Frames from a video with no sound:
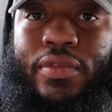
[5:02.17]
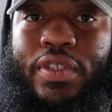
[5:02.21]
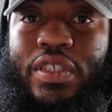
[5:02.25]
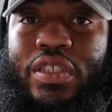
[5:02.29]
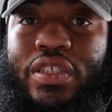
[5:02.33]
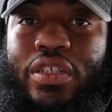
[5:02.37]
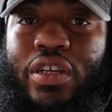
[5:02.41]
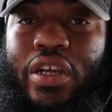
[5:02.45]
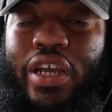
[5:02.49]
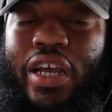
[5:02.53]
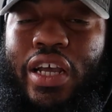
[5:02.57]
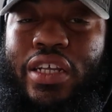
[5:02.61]

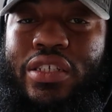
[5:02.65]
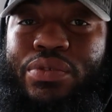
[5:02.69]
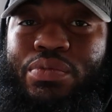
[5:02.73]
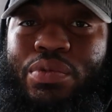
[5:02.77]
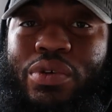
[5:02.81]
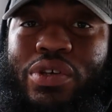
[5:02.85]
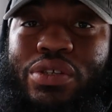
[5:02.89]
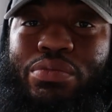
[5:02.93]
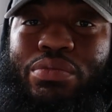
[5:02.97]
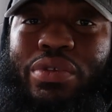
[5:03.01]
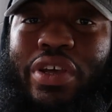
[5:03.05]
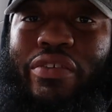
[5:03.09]
So, yeah,
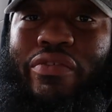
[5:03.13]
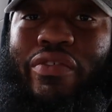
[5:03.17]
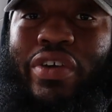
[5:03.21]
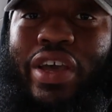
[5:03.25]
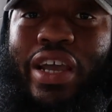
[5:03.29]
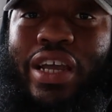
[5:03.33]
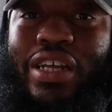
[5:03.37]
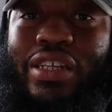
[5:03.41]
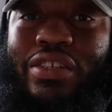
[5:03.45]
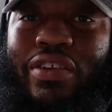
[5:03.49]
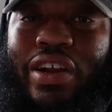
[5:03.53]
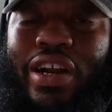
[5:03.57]
supposed to be at
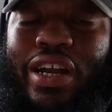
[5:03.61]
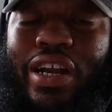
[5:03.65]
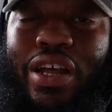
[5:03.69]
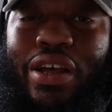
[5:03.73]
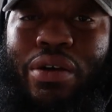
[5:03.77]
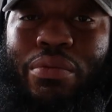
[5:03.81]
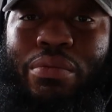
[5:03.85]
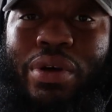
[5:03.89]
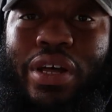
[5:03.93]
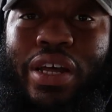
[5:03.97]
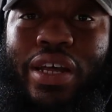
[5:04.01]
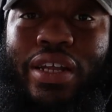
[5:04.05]
Vegas right
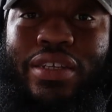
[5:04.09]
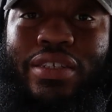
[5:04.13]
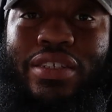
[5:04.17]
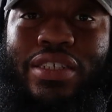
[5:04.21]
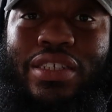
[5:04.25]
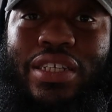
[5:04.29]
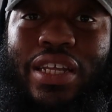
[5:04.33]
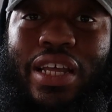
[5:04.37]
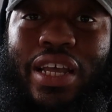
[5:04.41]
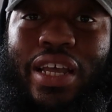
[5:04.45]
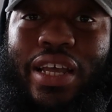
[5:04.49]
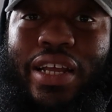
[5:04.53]
now, but
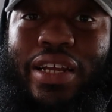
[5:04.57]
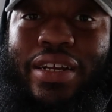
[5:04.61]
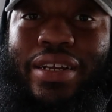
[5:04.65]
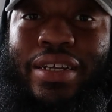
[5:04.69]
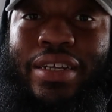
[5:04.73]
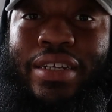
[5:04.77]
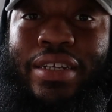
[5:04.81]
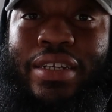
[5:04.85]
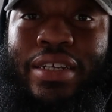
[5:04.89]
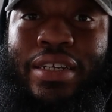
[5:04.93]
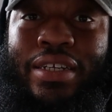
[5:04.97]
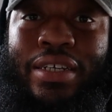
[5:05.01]
instead,
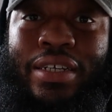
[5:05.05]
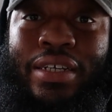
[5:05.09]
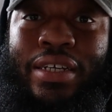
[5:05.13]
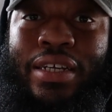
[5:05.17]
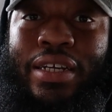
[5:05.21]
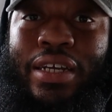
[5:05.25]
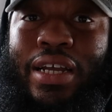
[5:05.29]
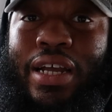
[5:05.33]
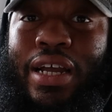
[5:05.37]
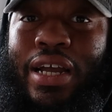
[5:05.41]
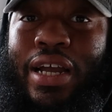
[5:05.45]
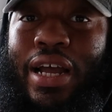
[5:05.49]

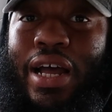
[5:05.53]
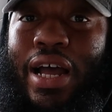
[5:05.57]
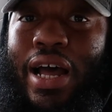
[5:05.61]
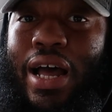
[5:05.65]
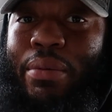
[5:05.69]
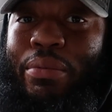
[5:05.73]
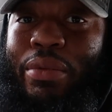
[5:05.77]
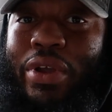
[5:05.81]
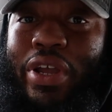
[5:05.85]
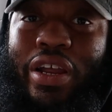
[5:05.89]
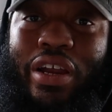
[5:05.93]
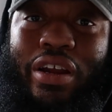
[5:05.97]

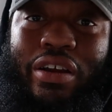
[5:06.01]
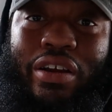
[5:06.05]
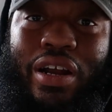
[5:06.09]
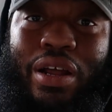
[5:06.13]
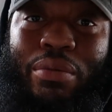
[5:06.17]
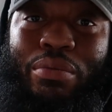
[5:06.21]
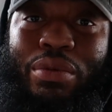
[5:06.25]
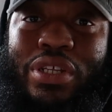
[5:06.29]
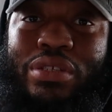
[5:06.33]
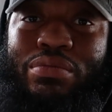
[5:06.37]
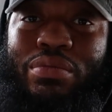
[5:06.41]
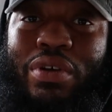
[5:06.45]
I'm here and
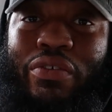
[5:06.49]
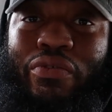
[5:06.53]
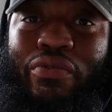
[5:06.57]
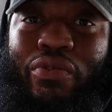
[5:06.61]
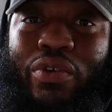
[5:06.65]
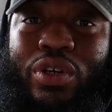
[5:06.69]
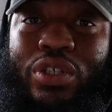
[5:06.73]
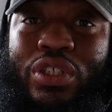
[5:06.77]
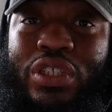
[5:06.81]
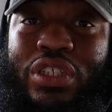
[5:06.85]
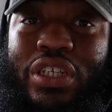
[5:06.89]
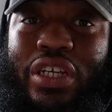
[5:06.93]
I missed my
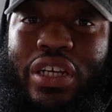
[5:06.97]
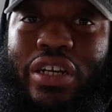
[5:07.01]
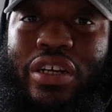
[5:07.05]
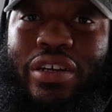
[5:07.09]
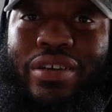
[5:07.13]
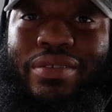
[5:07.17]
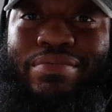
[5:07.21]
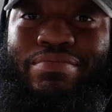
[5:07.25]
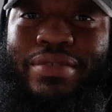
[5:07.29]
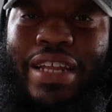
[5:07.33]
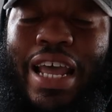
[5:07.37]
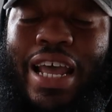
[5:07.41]
first
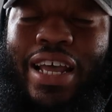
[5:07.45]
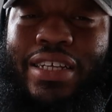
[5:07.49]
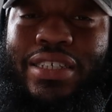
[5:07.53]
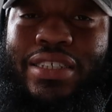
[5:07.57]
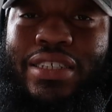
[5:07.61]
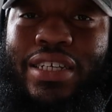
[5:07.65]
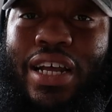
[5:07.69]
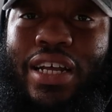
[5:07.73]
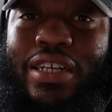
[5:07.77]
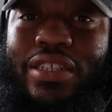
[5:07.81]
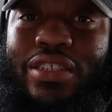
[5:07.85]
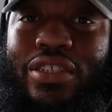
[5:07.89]
year at
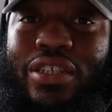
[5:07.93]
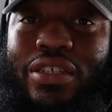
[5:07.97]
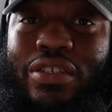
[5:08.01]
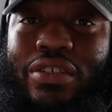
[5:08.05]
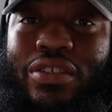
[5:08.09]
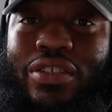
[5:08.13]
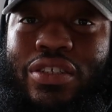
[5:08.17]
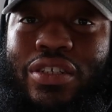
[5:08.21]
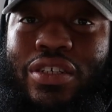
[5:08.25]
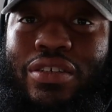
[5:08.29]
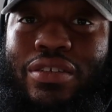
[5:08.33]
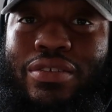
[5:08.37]
SHOT
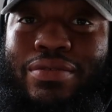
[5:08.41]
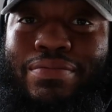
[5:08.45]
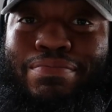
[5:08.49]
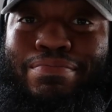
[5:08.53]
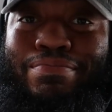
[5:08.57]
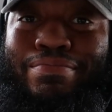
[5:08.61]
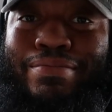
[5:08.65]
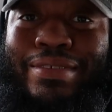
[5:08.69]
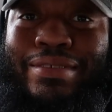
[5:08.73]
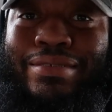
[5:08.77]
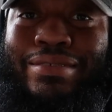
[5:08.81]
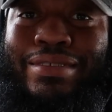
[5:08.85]
Show, so
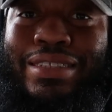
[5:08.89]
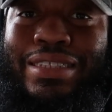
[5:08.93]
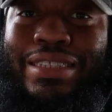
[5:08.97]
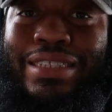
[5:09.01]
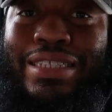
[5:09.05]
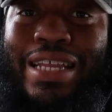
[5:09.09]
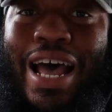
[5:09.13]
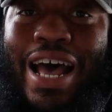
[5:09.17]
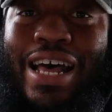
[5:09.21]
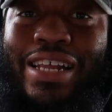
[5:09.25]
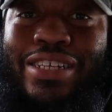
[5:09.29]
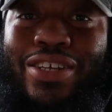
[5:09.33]

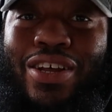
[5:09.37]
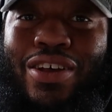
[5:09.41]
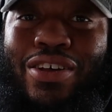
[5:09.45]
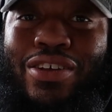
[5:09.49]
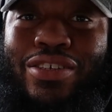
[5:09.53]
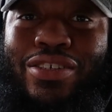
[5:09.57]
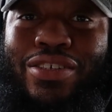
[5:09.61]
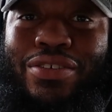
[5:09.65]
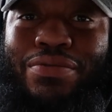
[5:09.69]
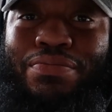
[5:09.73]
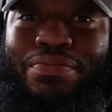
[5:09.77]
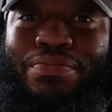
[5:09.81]
that's
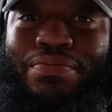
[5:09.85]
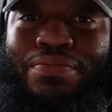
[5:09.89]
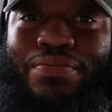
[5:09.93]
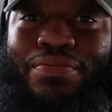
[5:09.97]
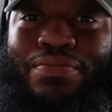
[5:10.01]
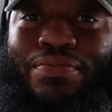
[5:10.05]
awesome.